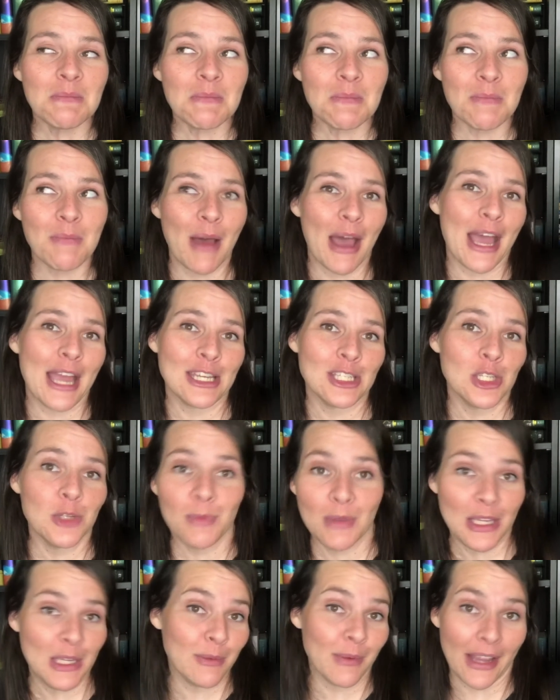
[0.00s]
my
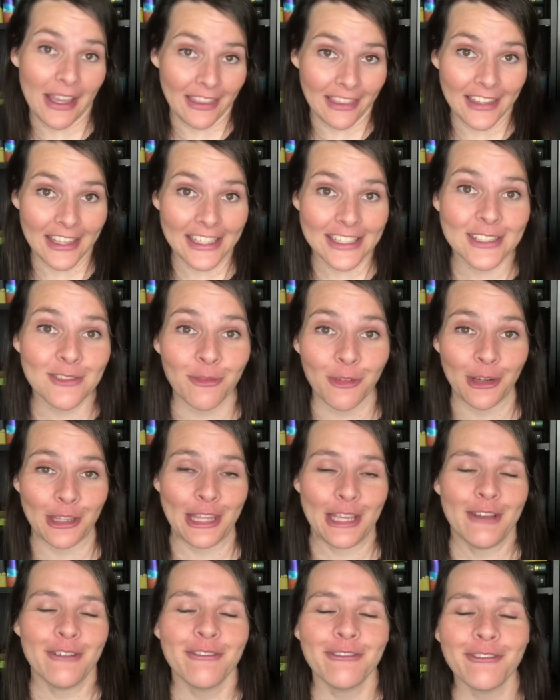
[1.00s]
to-be read list for
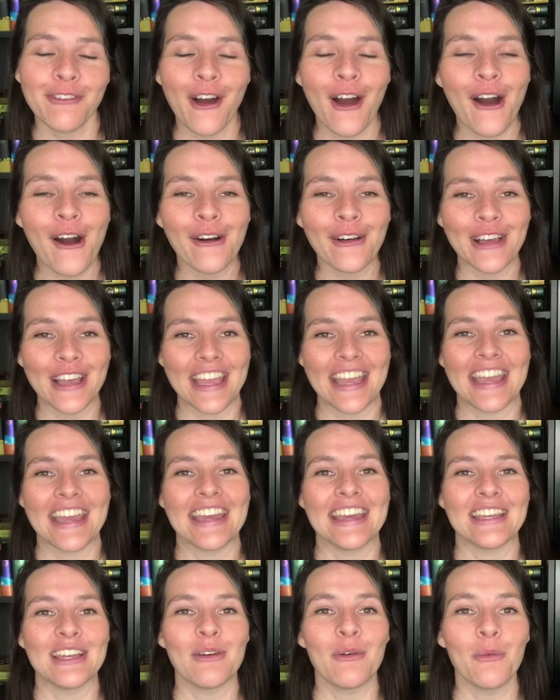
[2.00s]
the fall
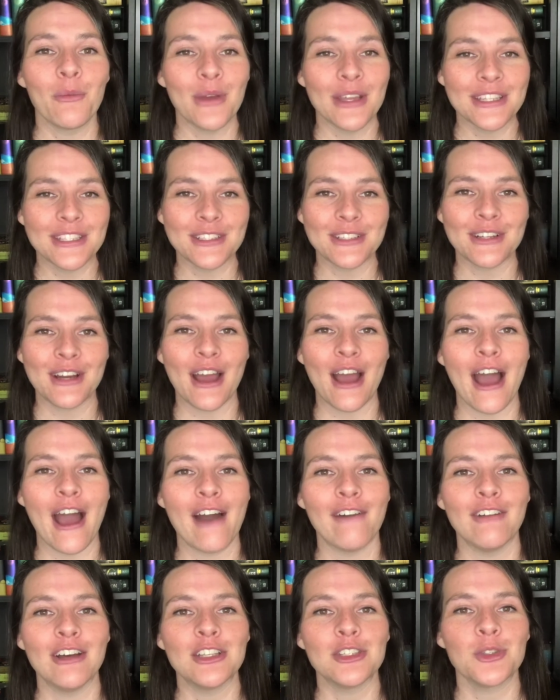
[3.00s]
and winter
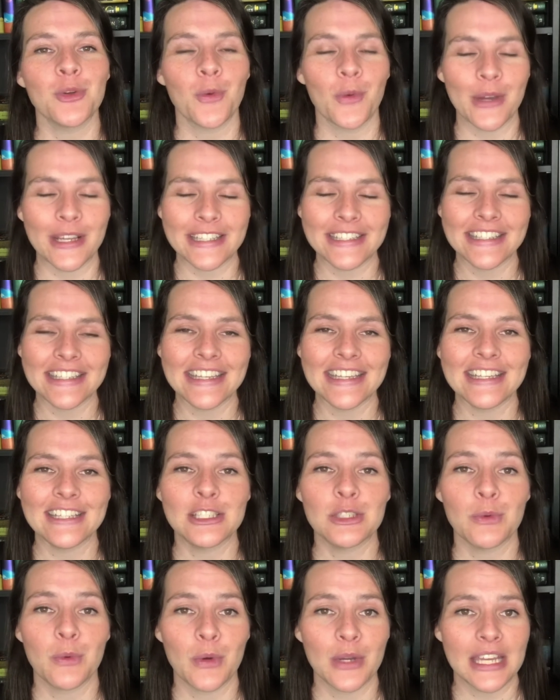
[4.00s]
of
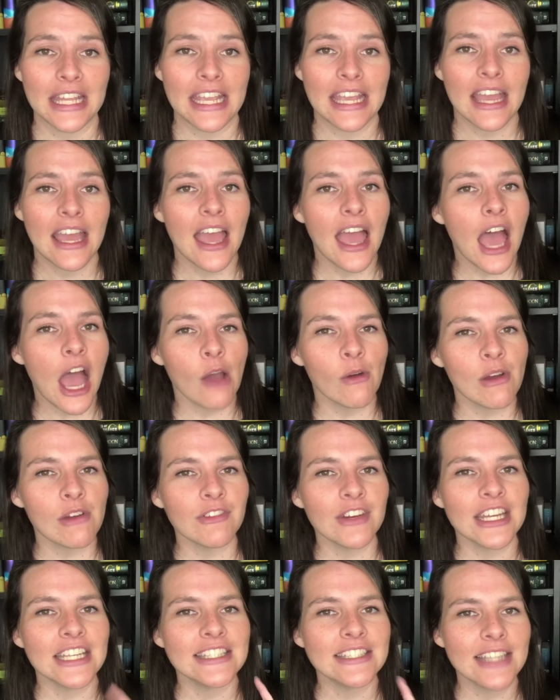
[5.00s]
2020.
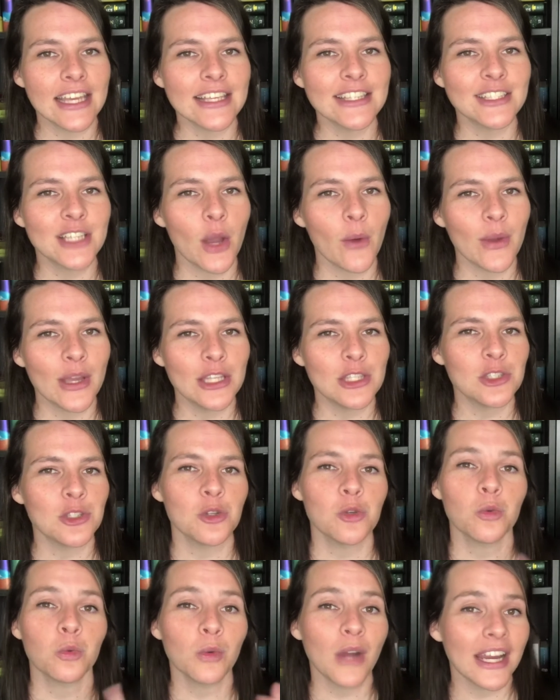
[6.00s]
However, it does go
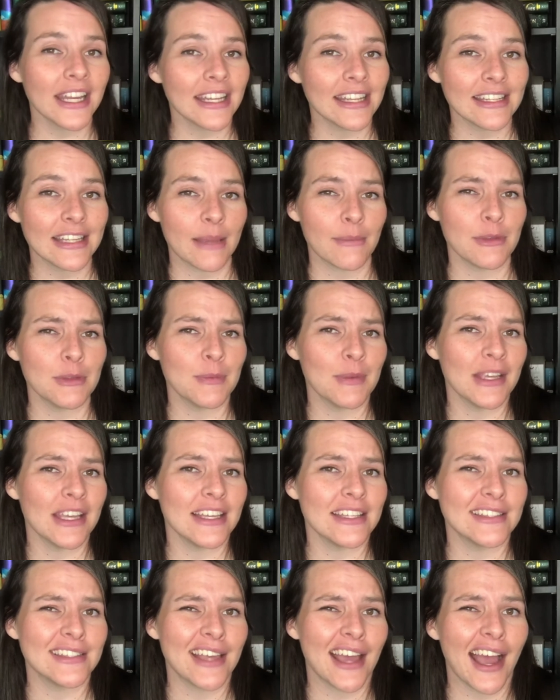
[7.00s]
into writing tips
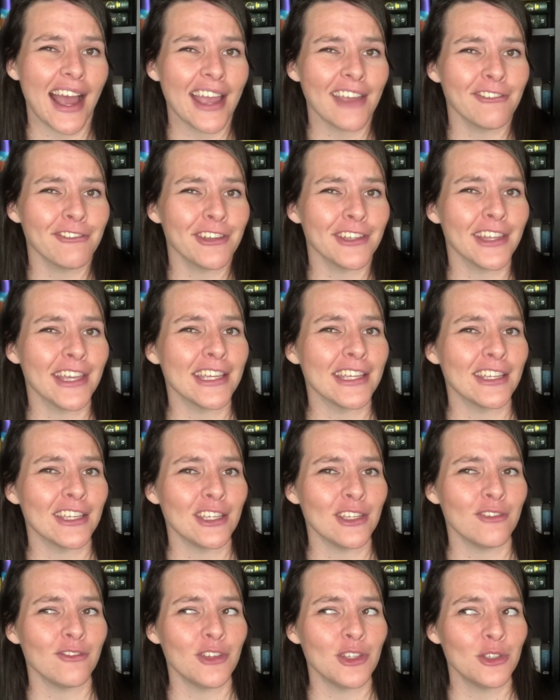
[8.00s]
because I feel like
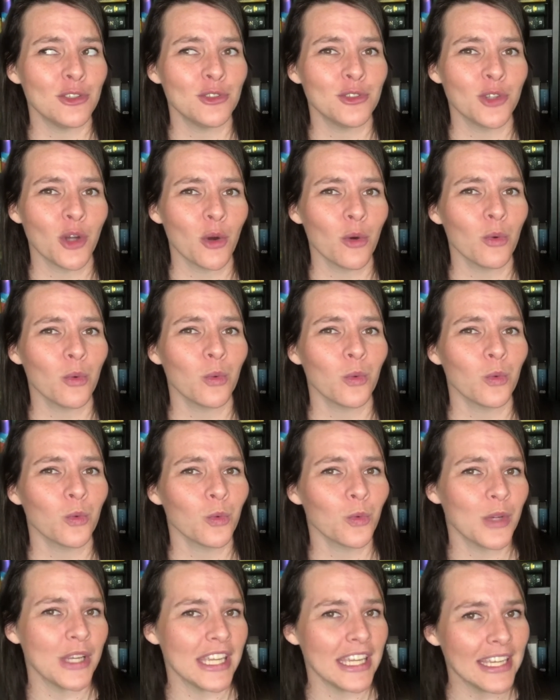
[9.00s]
if you don't
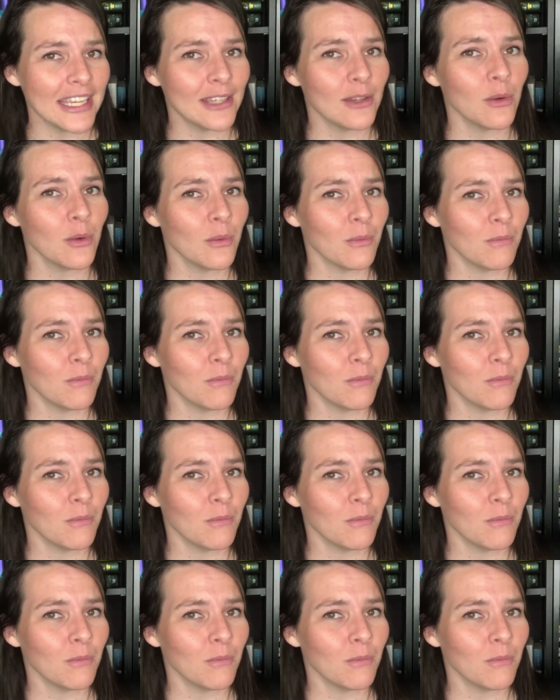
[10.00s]
read,